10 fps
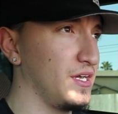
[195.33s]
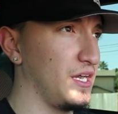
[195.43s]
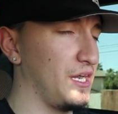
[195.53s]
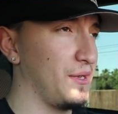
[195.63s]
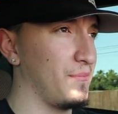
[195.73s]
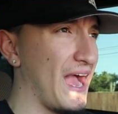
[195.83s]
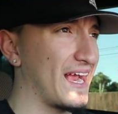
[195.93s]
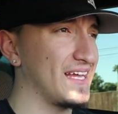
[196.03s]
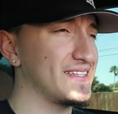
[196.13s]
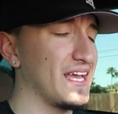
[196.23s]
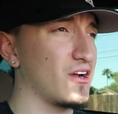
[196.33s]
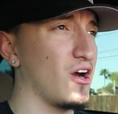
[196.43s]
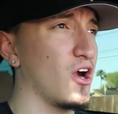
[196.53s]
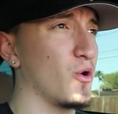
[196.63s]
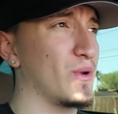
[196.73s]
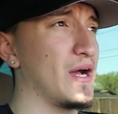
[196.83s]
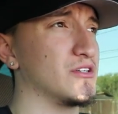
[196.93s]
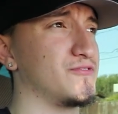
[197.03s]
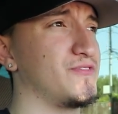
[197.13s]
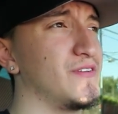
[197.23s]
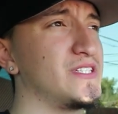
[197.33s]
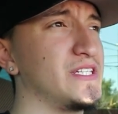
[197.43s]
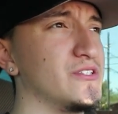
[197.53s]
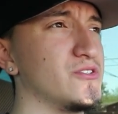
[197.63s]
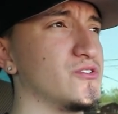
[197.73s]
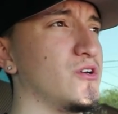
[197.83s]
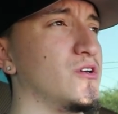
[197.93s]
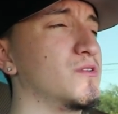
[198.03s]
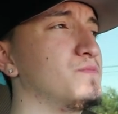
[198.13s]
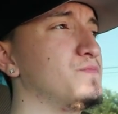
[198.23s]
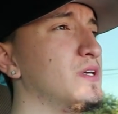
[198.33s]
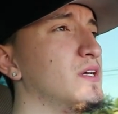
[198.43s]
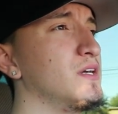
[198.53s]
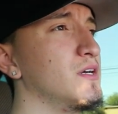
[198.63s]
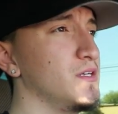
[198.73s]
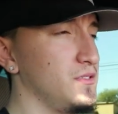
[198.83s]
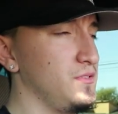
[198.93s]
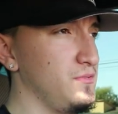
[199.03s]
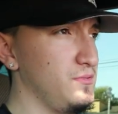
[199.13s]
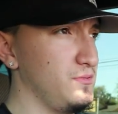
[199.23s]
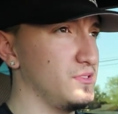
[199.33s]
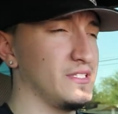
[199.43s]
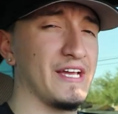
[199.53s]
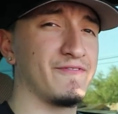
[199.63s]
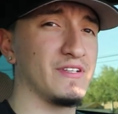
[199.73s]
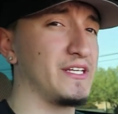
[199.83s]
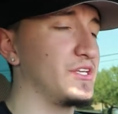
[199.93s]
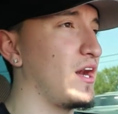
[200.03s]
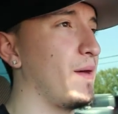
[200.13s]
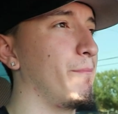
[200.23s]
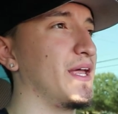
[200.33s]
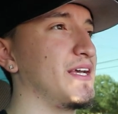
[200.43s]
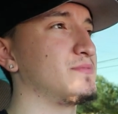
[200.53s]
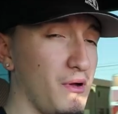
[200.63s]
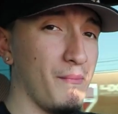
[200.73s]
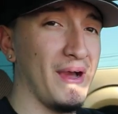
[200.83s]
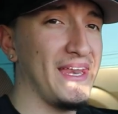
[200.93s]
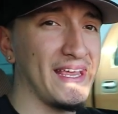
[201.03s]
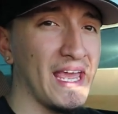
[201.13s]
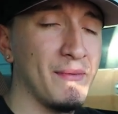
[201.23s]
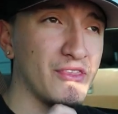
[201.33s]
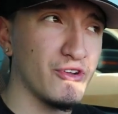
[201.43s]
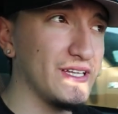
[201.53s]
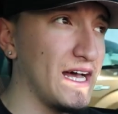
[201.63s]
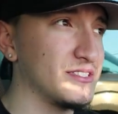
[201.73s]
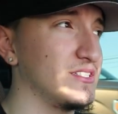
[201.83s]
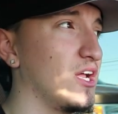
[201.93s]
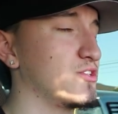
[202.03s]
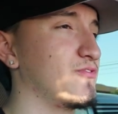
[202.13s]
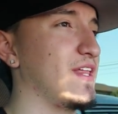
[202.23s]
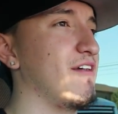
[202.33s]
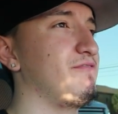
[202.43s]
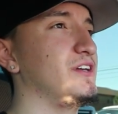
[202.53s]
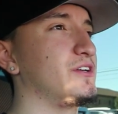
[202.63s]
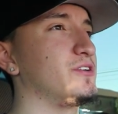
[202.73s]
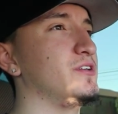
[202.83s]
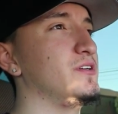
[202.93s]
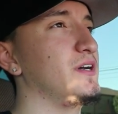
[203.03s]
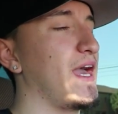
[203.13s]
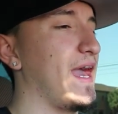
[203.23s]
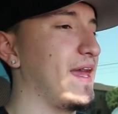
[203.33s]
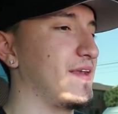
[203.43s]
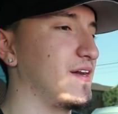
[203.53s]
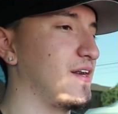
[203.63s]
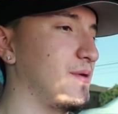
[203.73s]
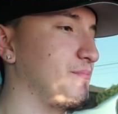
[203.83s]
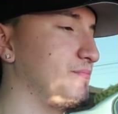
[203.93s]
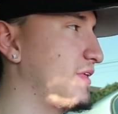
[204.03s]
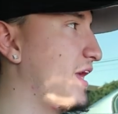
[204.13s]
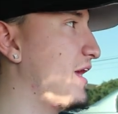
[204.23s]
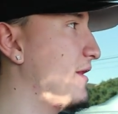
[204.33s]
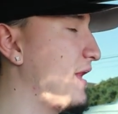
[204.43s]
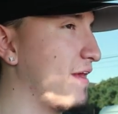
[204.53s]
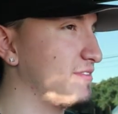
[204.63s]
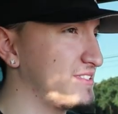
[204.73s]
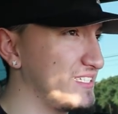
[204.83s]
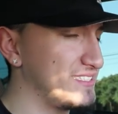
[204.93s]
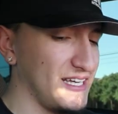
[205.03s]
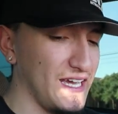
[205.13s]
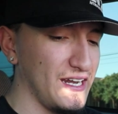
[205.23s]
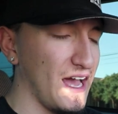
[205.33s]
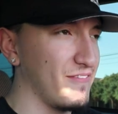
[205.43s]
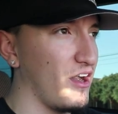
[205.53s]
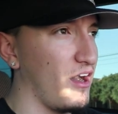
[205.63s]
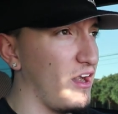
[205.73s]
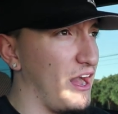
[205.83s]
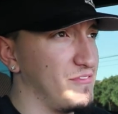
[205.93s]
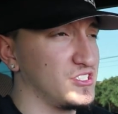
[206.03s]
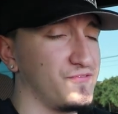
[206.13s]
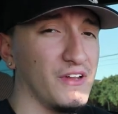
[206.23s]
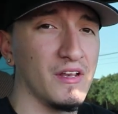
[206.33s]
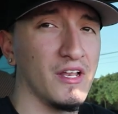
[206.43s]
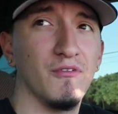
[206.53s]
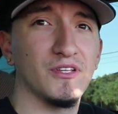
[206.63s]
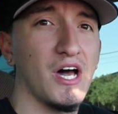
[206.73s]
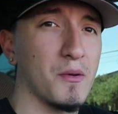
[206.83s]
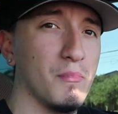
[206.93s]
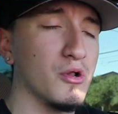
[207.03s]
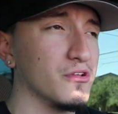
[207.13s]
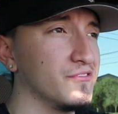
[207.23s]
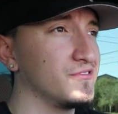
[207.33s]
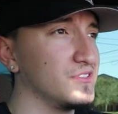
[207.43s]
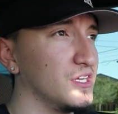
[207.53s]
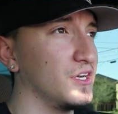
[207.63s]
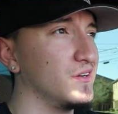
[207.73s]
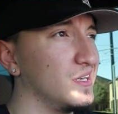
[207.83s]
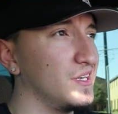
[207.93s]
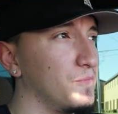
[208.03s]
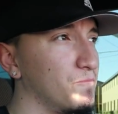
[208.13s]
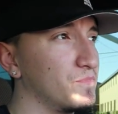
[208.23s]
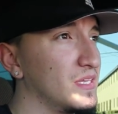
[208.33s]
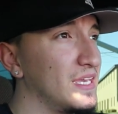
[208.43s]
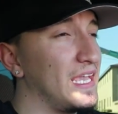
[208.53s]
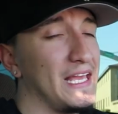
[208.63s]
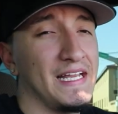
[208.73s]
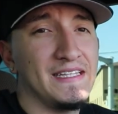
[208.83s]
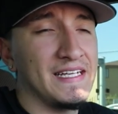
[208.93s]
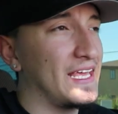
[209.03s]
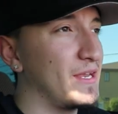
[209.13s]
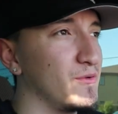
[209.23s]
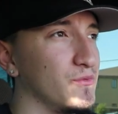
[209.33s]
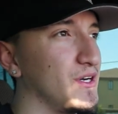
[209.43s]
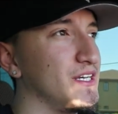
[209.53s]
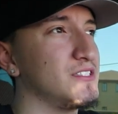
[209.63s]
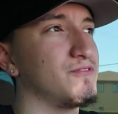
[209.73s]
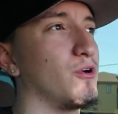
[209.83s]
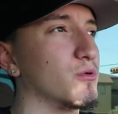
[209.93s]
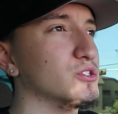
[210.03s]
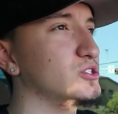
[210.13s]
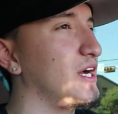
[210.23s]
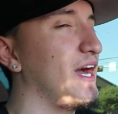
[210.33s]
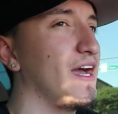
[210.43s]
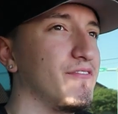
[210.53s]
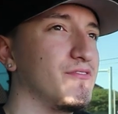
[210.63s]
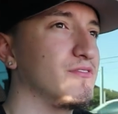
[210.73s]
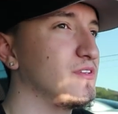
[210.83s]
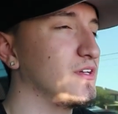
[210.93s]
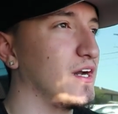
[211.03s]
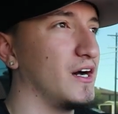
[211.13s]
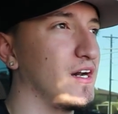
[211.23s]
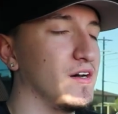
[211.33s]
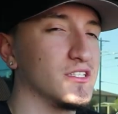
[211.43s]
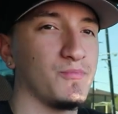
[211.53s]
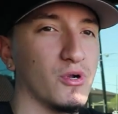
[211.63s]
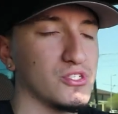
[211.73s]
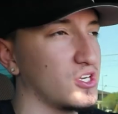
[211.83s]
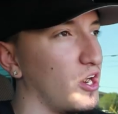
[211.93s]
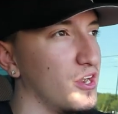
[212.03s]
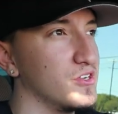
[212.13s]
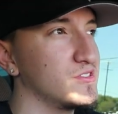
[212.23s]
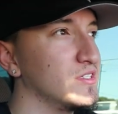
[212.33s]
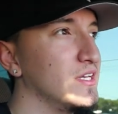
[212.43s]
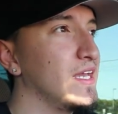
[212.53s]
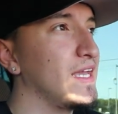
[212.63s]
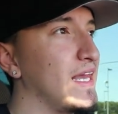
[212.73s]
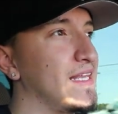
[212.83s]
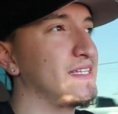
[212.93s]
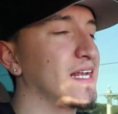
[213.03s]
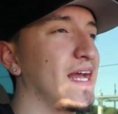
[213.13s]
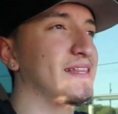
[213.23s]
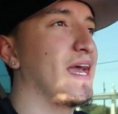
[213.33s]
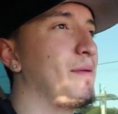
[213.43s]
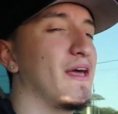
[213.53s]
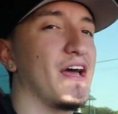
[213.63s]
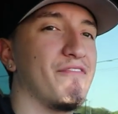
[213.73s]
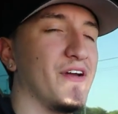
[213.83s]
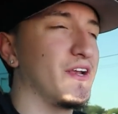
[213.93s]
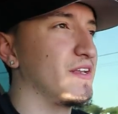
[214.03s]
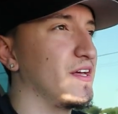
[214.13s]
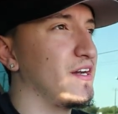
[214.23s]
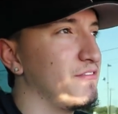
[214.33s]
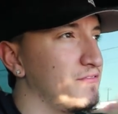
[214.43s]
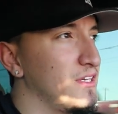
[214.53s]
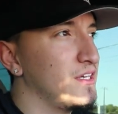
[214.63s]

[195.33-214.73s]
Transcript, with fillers: Um, I got that car when I was fifteen years old. Thankfully, you know, I'm blessed. My dad gave me three thousand dollars for that vehicle, and um, ever since then, I've I've just fell in love with automotive. You know, um, anything that it was, four-wheel drive, uh, sports cars, anything like that, man. I fell in love.